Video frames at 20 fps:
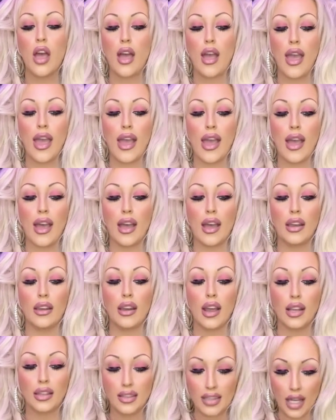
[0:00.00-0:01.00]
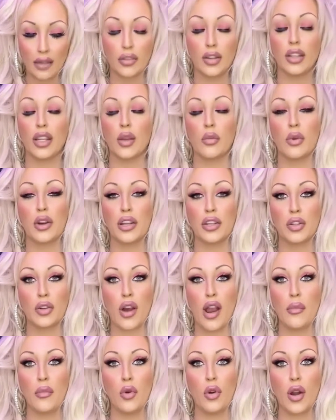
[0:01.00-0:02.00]
and I definitely want to
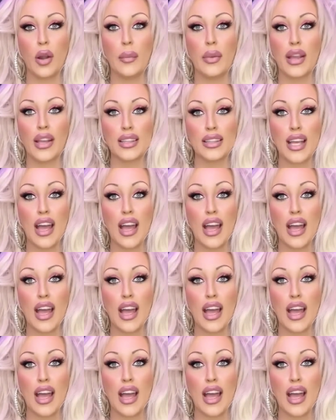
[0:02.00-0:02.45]
try more because